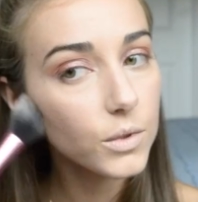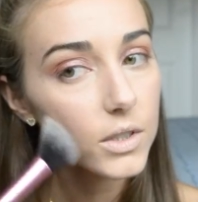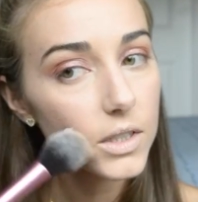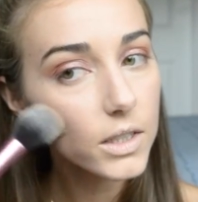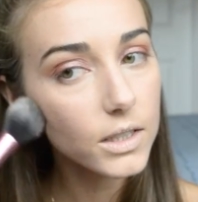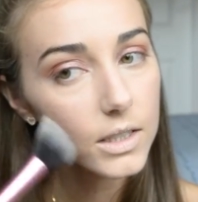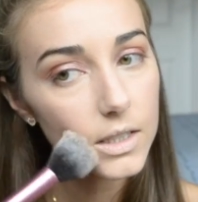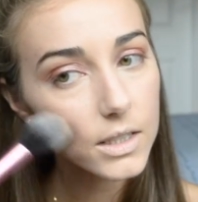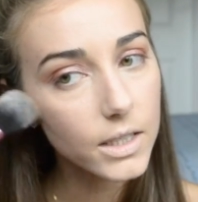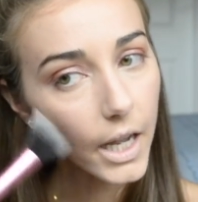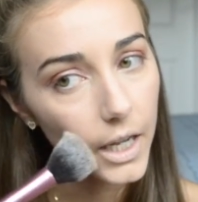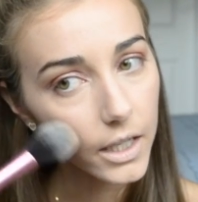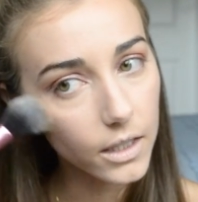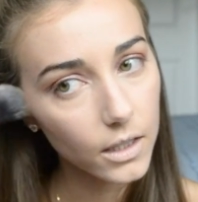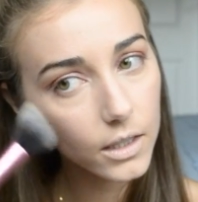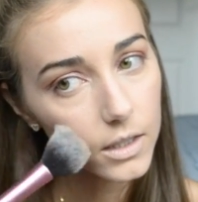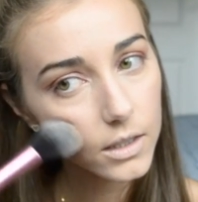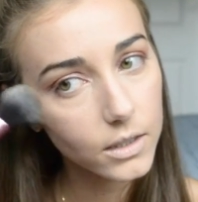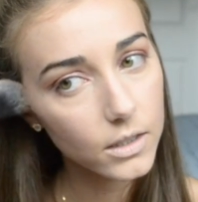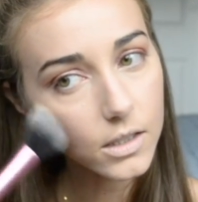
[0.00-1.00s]
we're
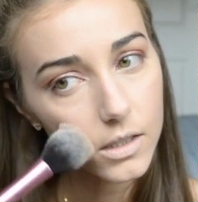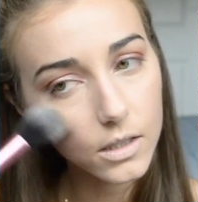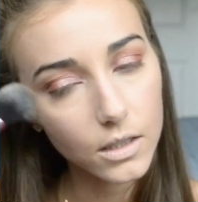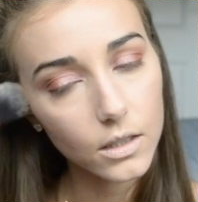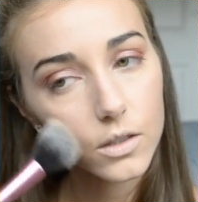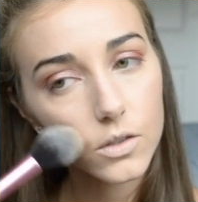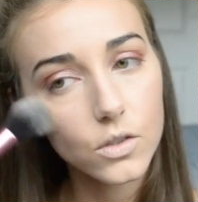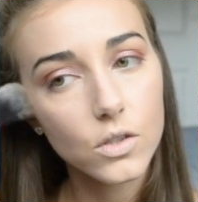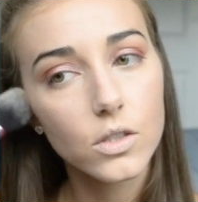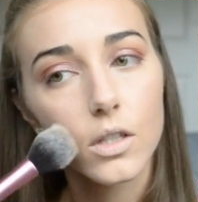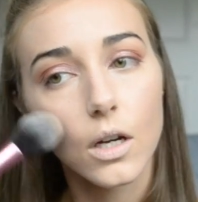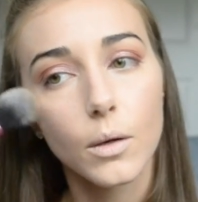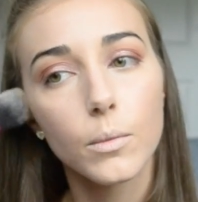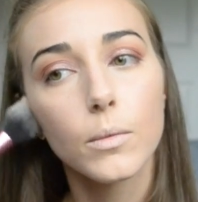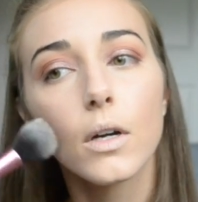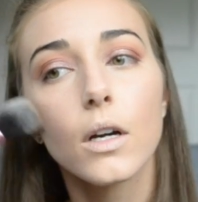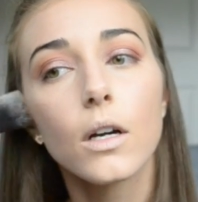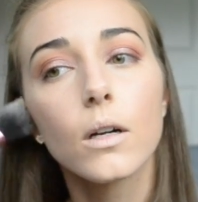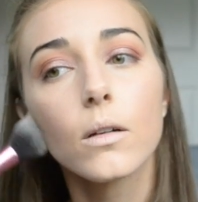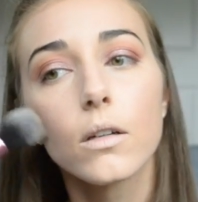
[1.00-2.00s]
technically still in
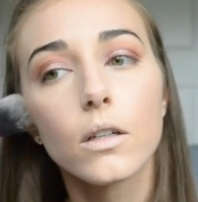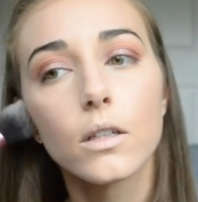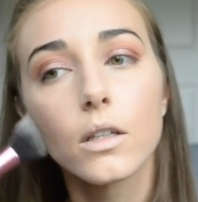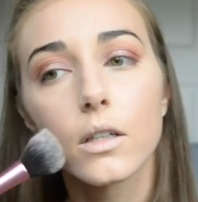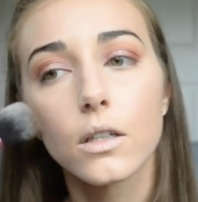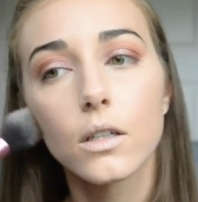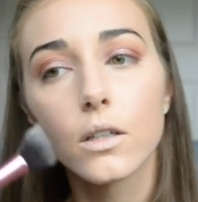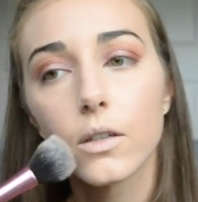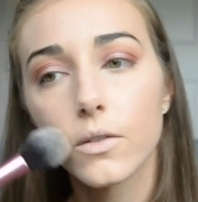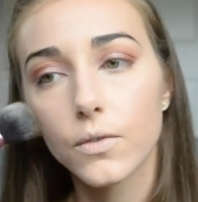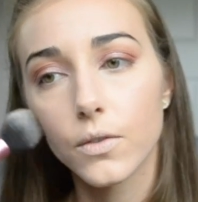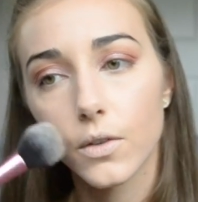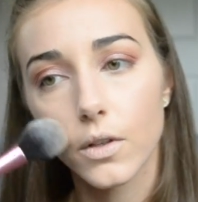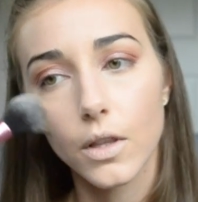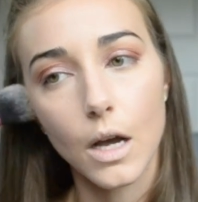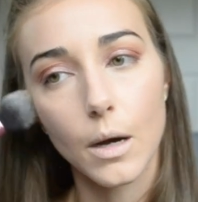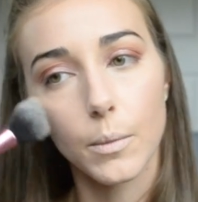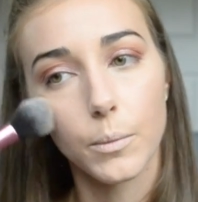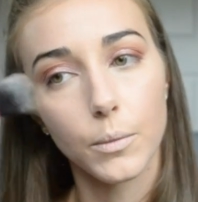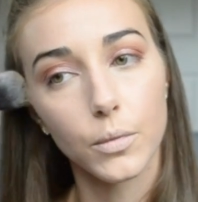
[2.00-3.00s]
summer, I'm going to go for
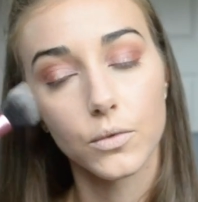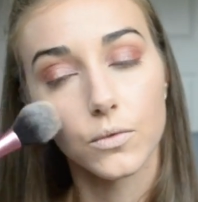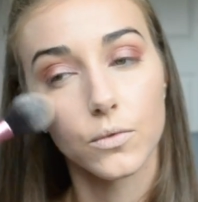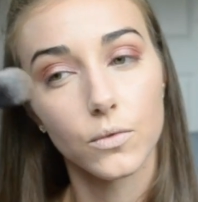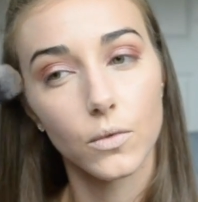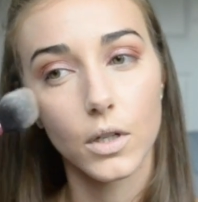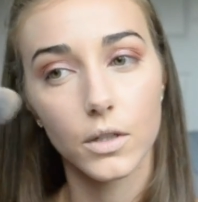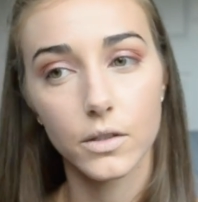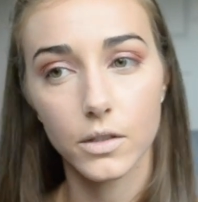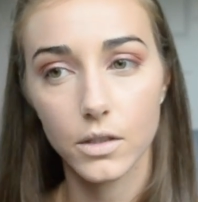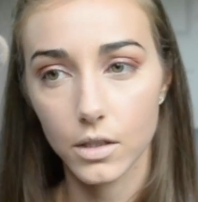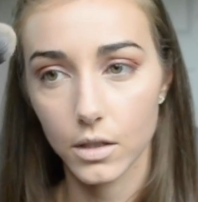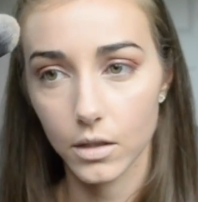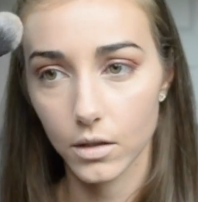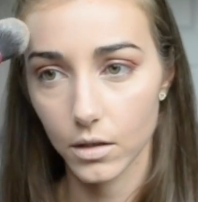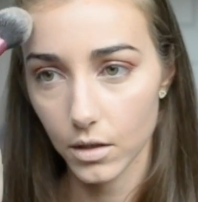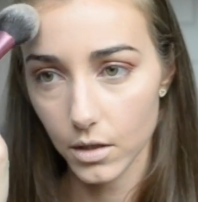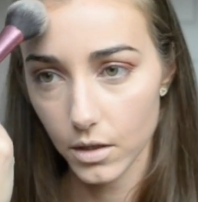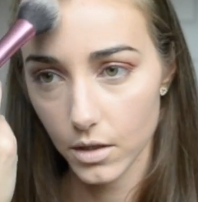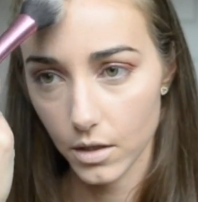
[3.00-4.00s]
that bronzy
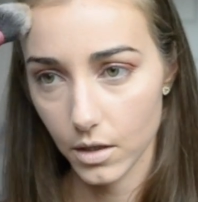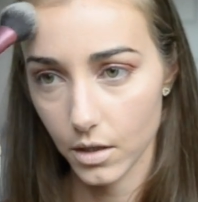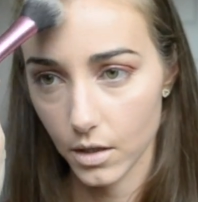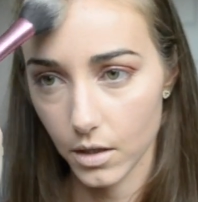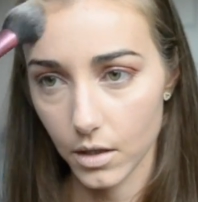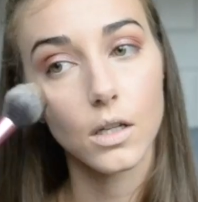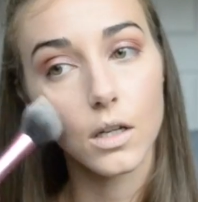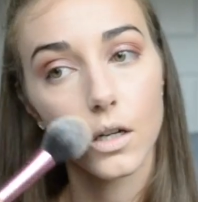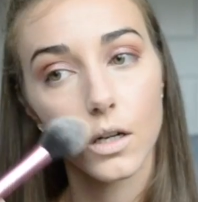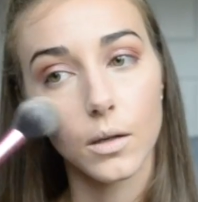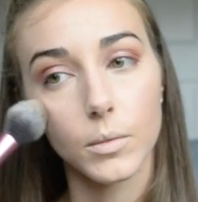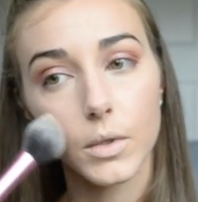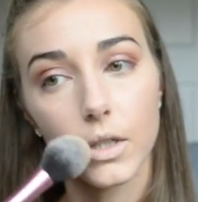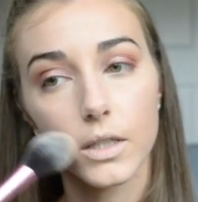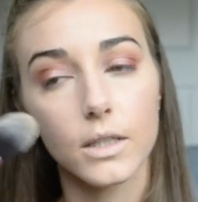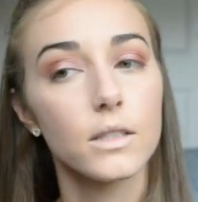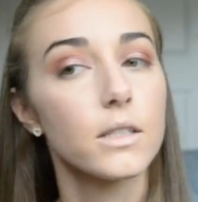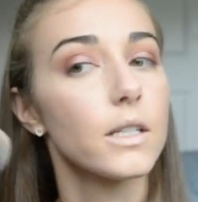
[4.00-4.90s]
look. So I'm going